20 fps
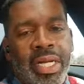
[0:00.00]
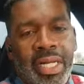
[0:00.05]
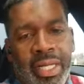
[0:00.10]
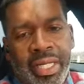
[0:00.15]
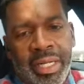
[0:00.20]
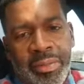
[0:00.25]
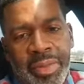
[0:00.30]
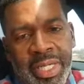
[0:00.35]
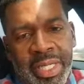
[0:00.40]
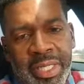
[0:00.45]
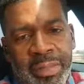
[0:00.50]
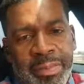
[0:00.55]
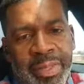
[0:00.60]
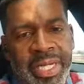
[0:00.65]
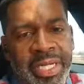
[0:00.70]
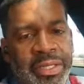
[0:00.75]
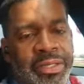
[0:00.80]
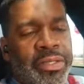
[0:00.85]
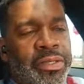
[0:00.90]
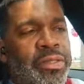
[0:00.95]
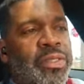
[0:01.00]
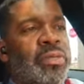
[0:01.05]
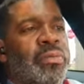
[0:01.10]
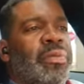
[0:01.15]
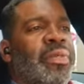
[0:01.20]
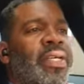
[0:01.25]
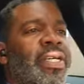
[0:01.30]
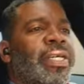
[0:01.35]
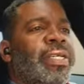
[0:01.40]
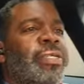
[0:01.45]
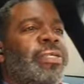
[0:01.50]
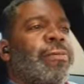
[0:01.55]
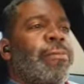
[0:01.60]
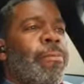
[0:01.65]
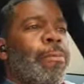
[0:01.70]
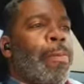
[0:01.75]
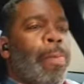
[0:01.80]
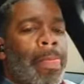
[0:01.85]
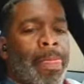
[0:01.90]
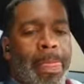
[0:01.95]
Let me explain to you some things.
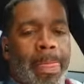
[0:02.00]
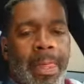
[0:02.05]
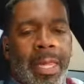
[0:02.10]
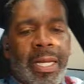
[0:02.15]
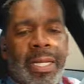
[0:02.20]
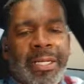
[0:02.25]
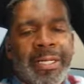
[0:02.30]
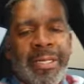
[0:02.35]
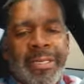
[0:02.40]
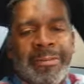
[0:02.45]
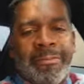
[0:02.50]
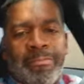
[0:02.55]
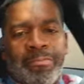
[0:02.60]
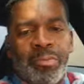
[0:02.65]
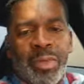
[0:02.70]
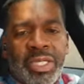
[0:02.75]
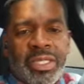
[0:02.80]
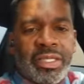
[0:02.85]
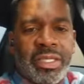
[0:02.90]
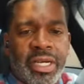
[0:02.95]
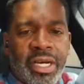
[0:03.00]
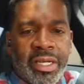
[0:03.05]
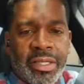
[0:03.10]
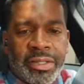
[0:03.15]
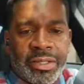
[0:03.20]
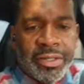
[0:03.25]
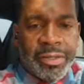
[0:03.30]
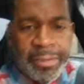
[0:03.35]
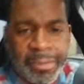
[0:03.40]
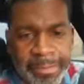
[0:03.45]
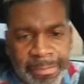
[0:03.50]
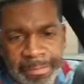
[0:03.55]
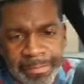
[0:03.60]
Let me talk to you.